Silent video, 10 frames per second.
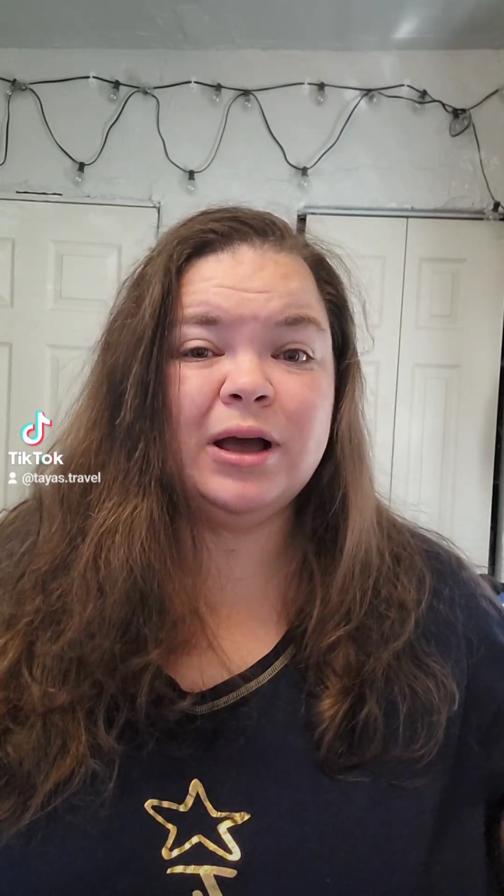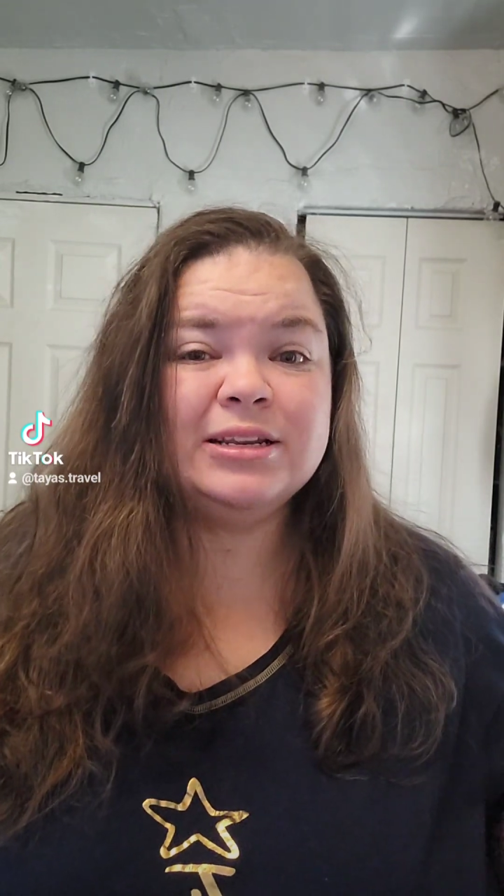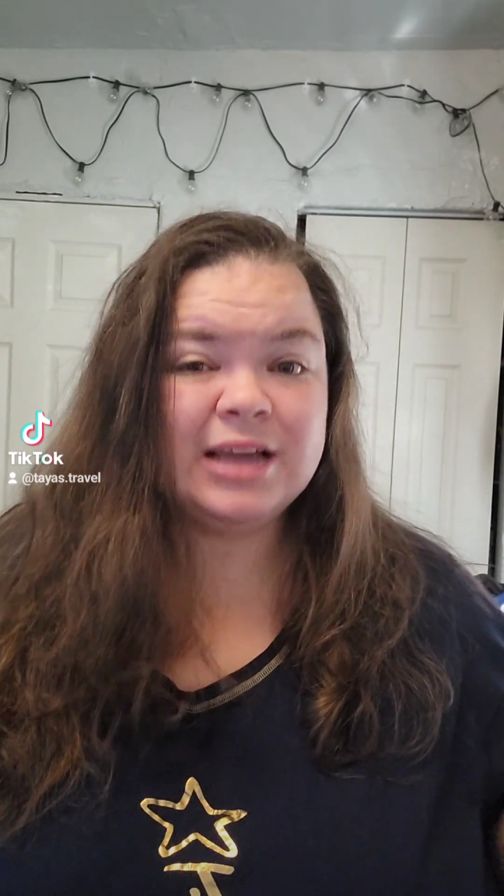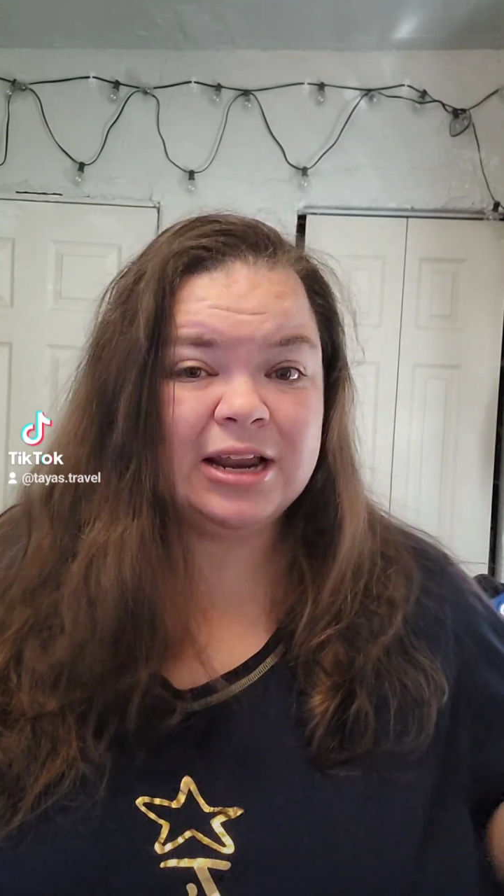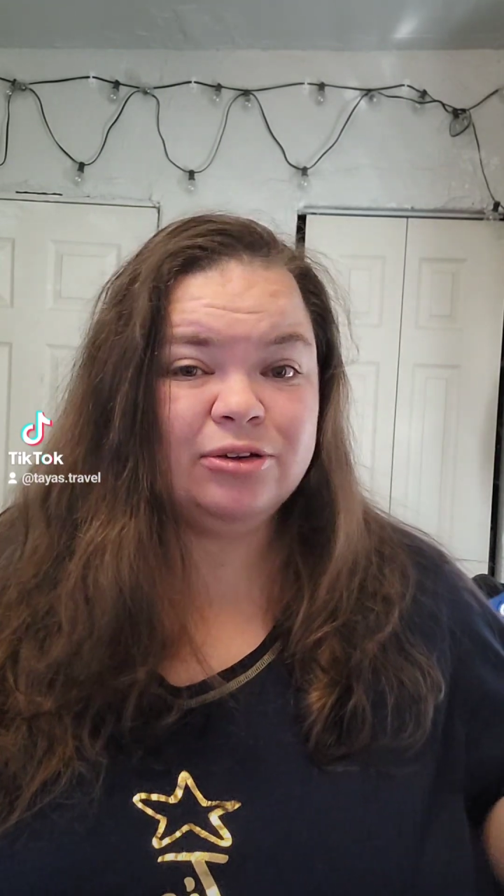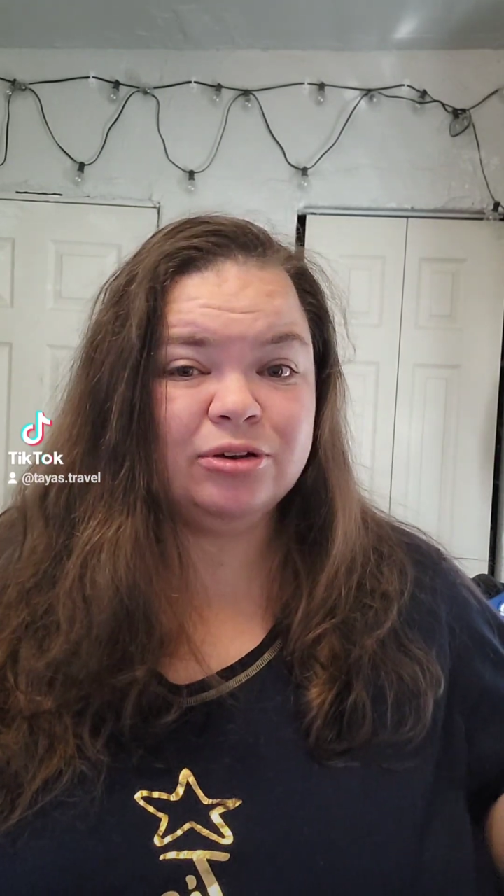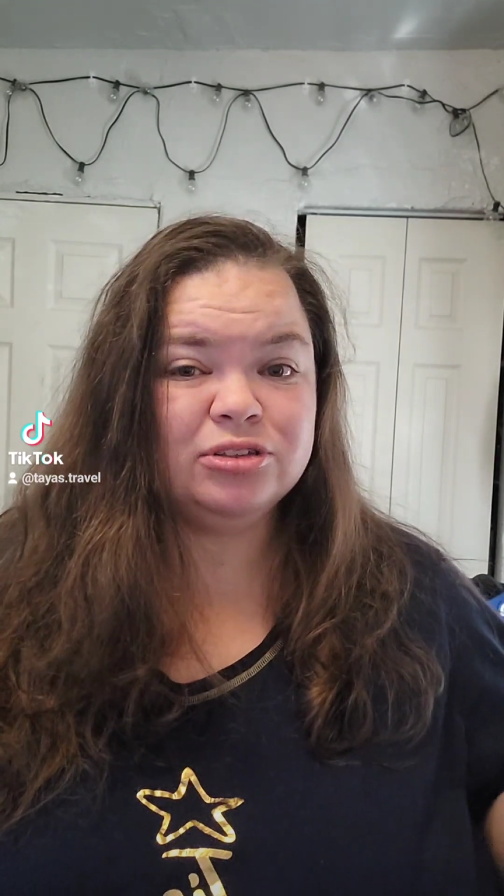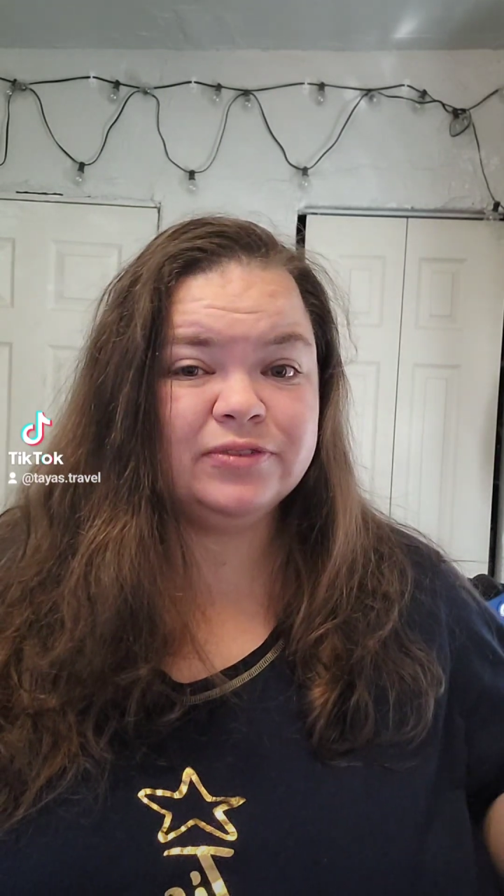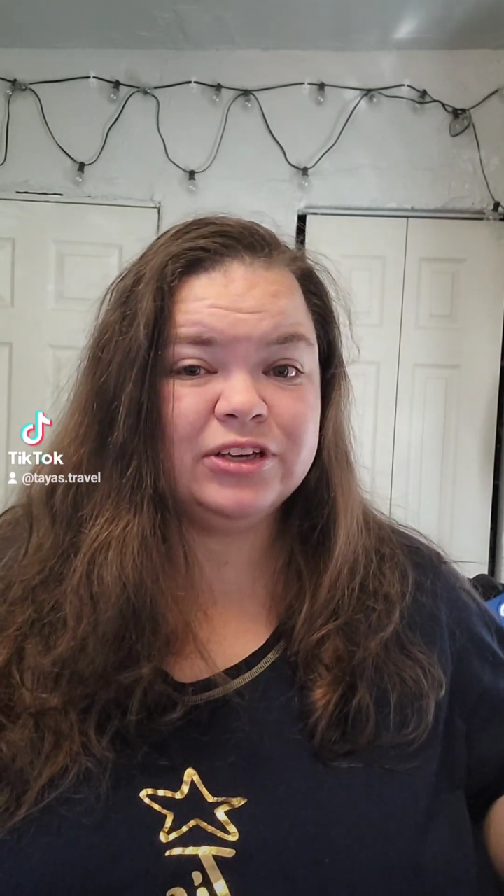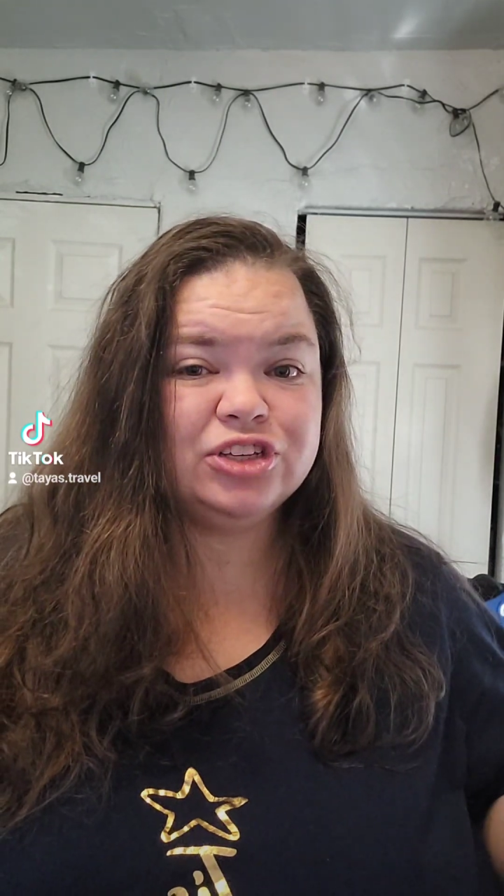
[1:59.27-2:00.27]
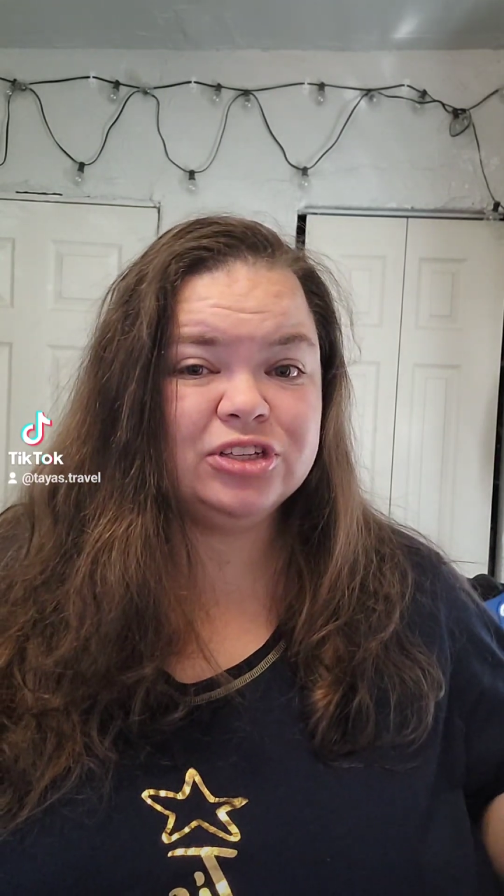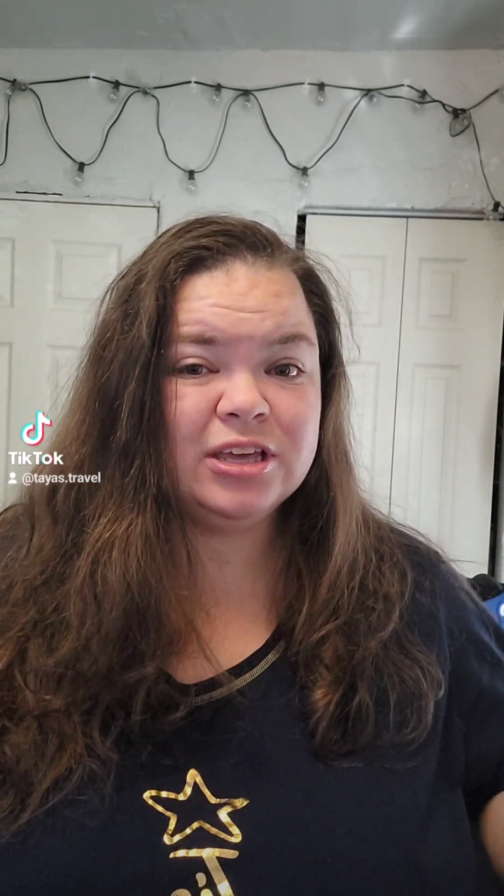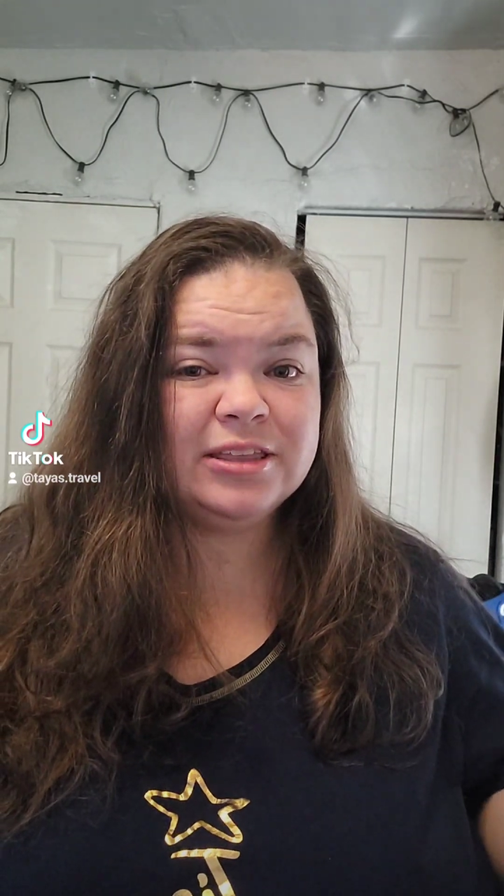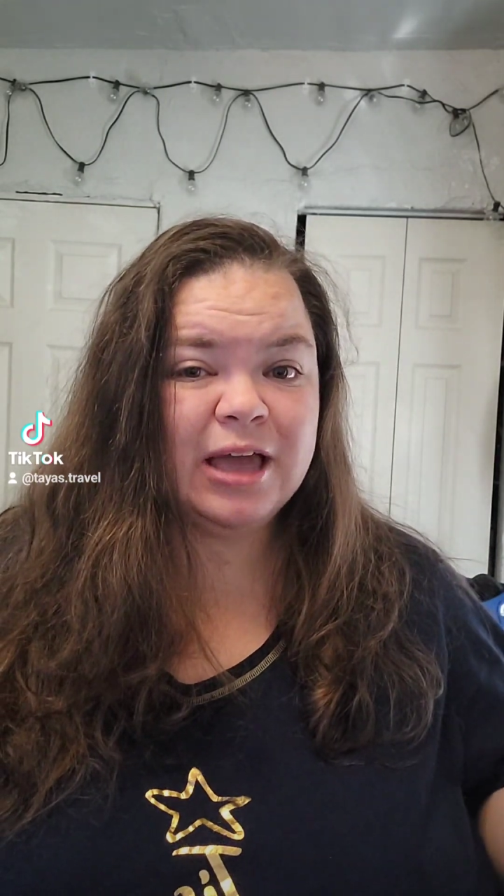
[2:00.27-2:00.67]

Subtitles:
a dining reservation like